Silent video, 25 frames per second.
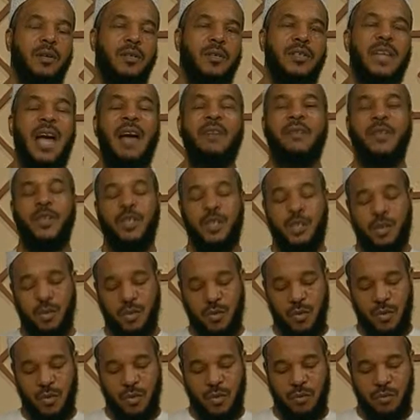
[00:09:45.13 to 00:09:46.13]

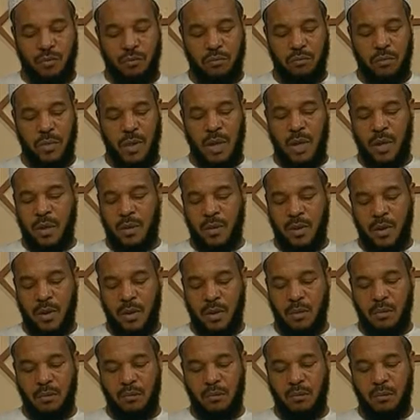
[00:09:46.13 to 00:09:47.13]
scavengers.
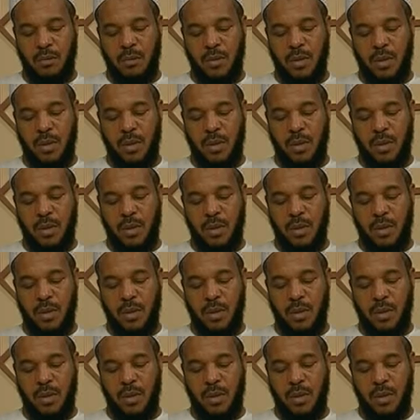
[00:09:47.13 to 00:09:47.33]
The